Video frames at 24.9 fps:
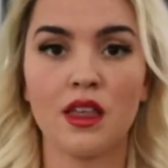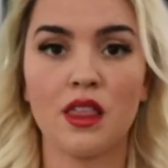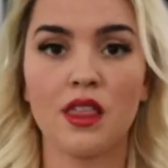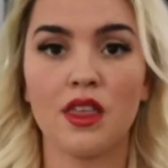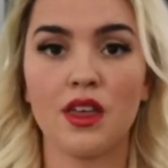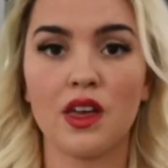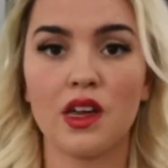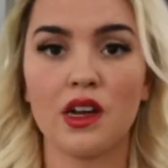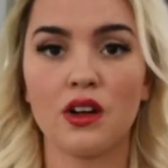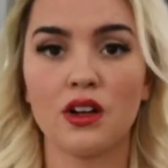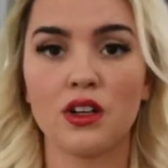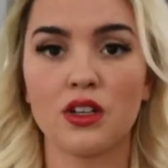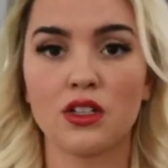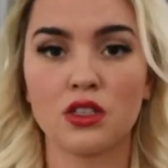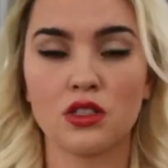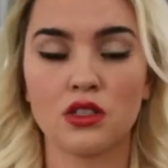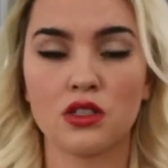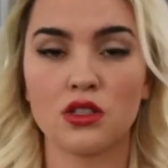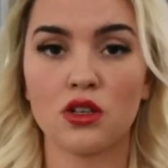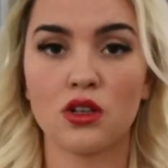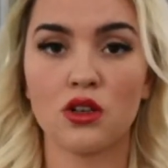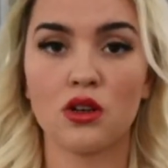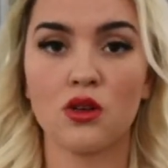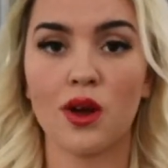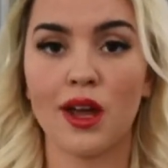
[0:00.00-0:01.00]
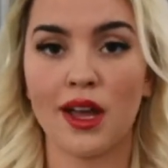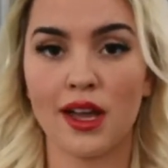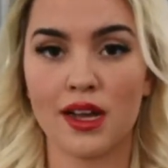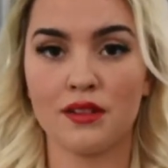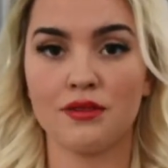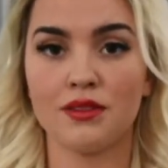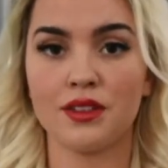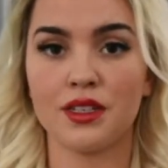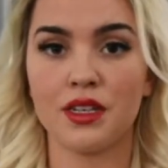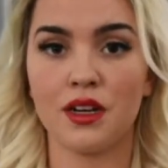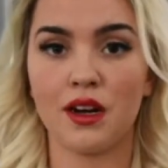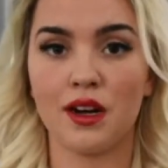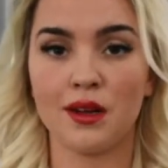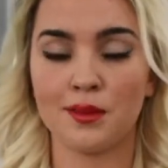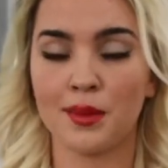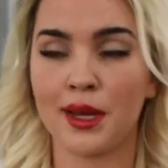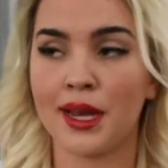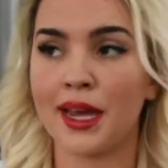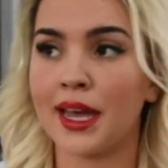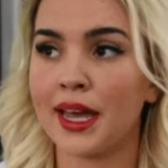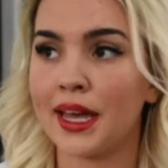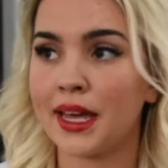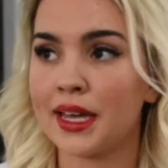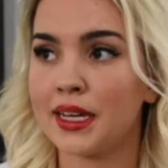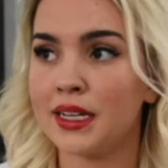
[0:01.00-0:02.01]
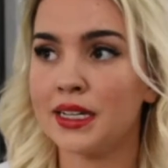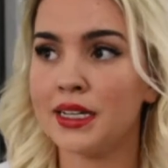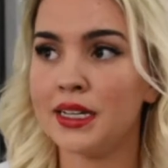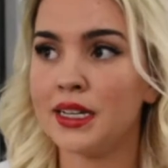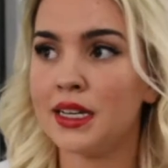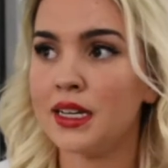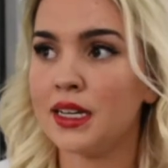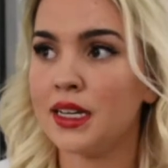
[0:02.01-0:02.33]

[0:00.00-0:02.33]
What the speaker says: They are so heavy on my head.